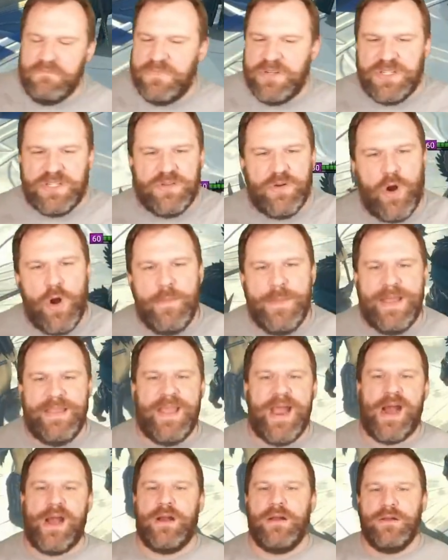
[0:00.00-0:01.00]
just throw him in
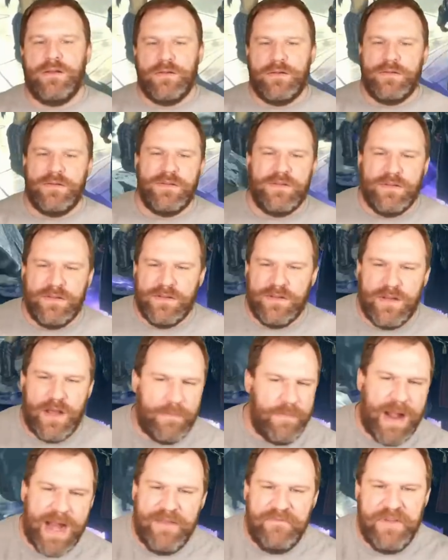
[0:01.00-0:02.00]
there.
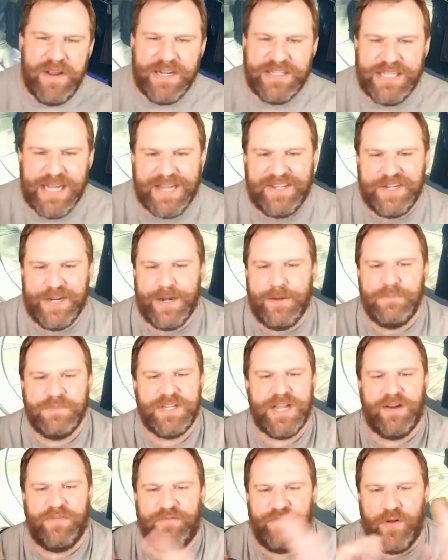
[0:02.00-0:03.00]
I'm not even going to touch it. I'm
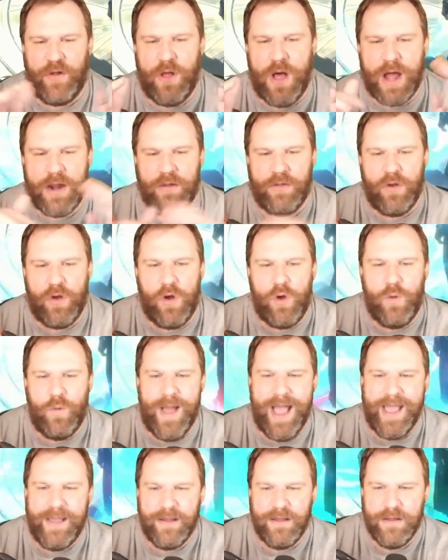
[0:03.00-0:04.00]
just going to full auto the whole
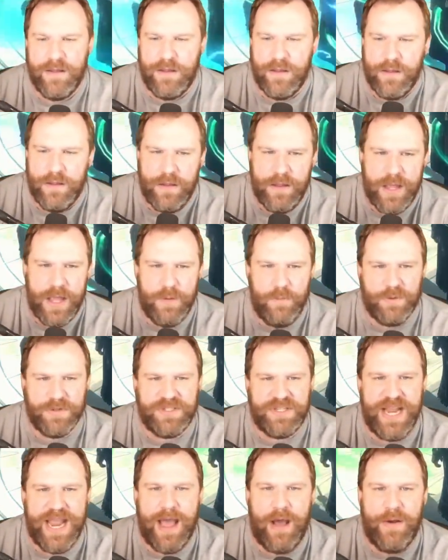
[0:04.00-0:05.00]
way. And we'll
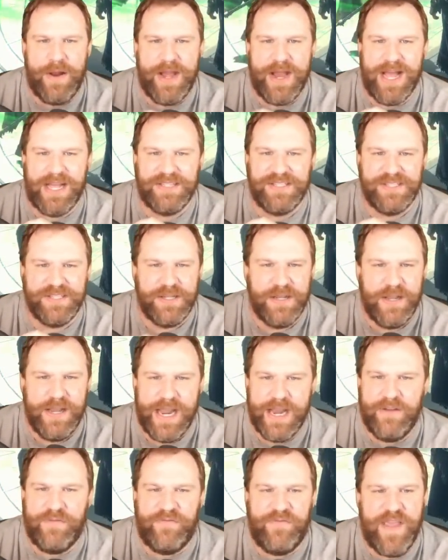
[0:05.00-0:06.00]
see how he does.
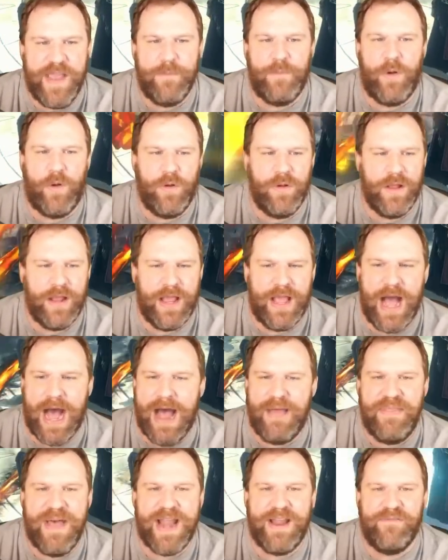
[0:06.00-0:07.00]
Enfeeble.
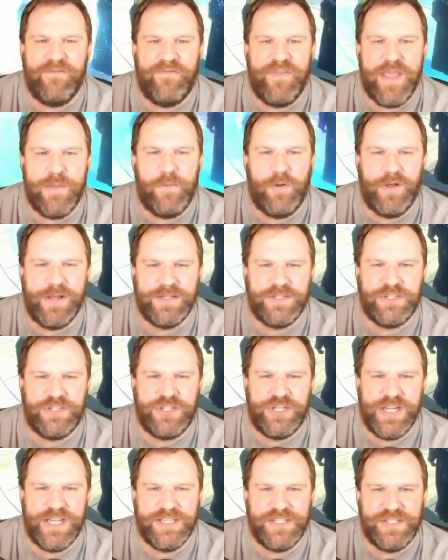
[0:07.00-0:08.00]
God, that Enfeeble is
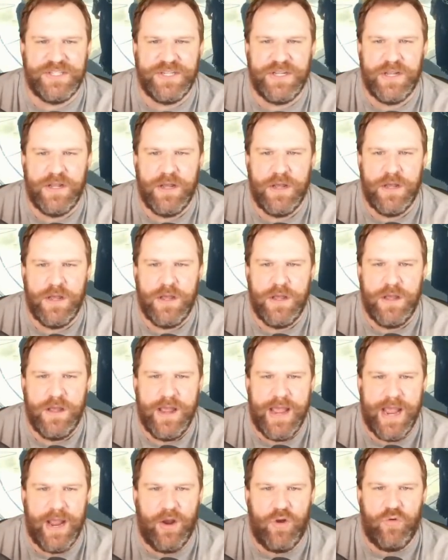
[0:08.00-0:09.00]
just
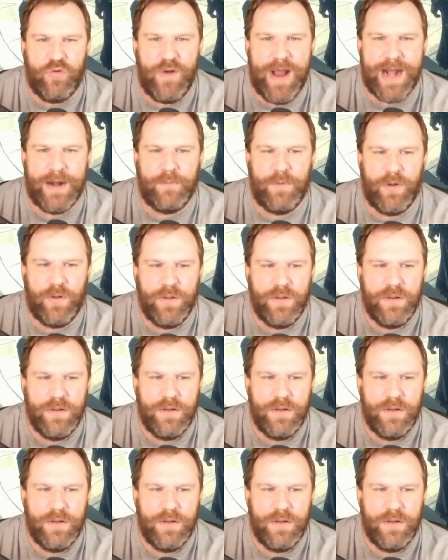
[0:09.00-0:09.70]
incredible.